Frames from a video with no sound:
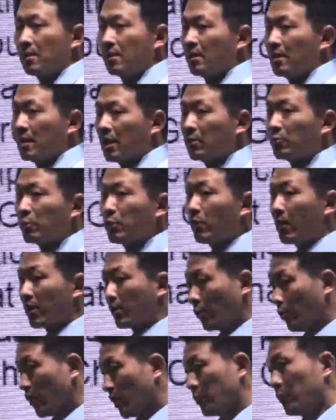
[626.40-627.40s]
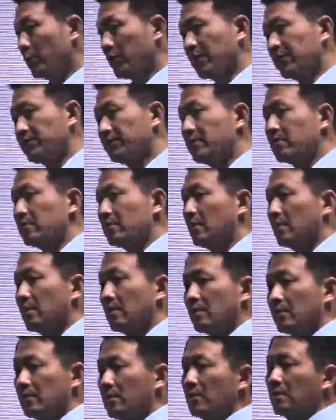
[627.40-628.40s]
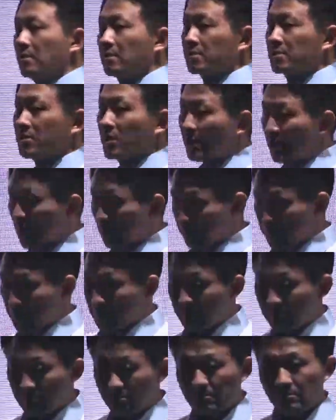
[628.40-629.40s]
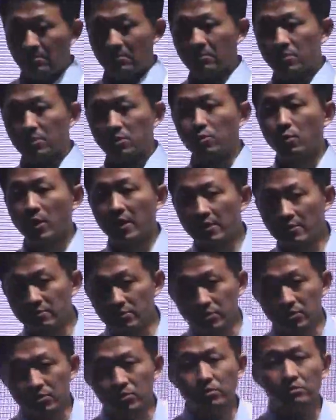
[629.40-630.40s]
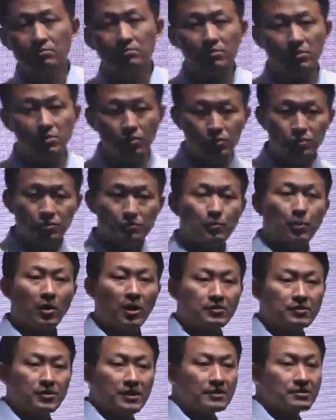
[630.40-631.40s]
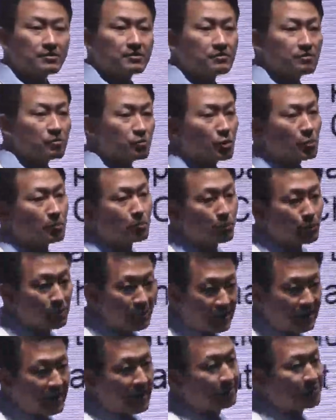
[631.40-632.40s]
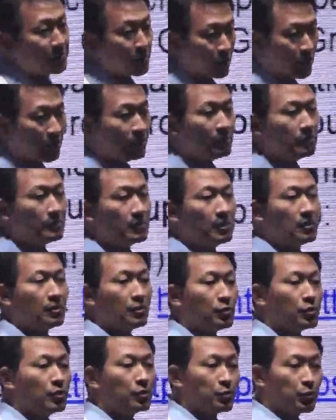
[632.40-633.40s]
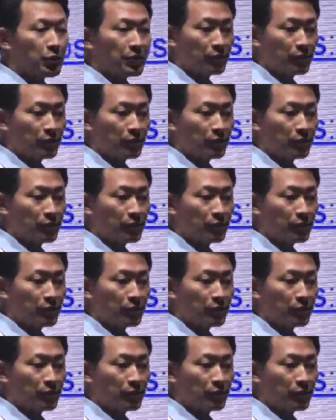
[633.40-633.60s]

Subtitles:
and we want to work with startups. You want to do new projects, we'll bring capital, we'll bring